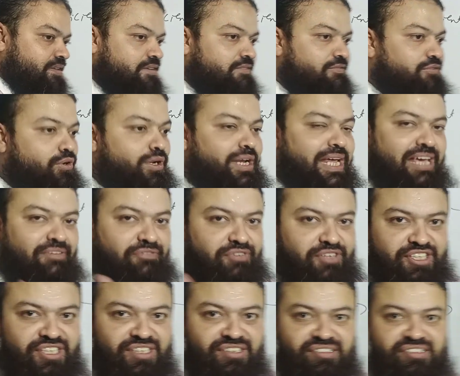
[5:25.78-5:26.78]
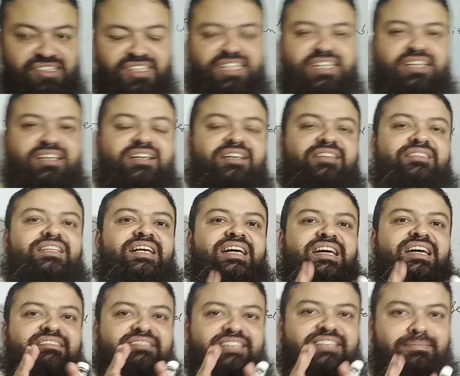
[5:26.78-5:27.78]
For efficiency, the
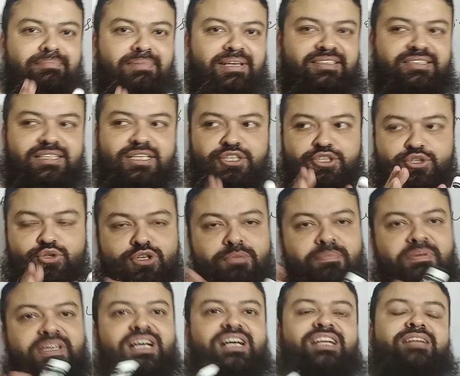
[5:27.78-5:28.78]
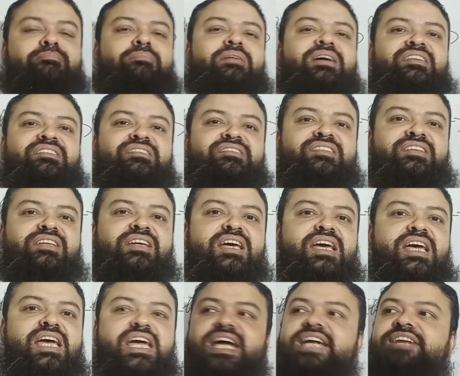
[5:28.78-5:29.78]
estimator should be unbiased,
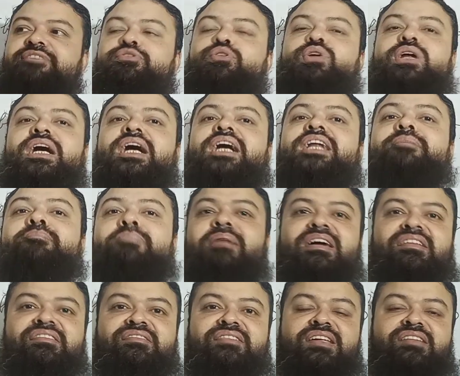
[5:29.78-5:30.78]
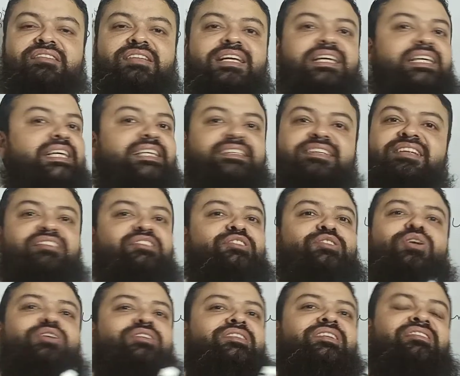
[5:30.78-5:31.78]
and for unbiasedness, it is
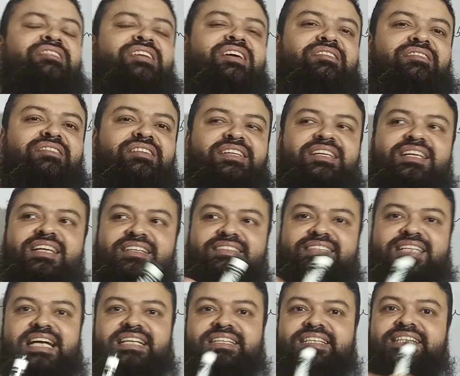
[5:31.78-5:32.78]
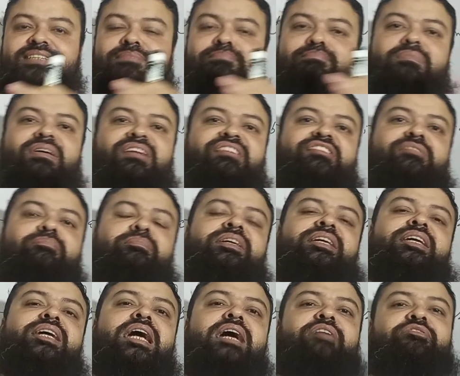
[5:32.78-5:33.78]
not necessary that it must
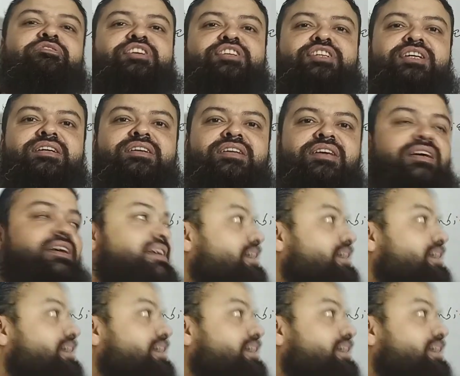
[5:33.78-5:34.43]
be efficient.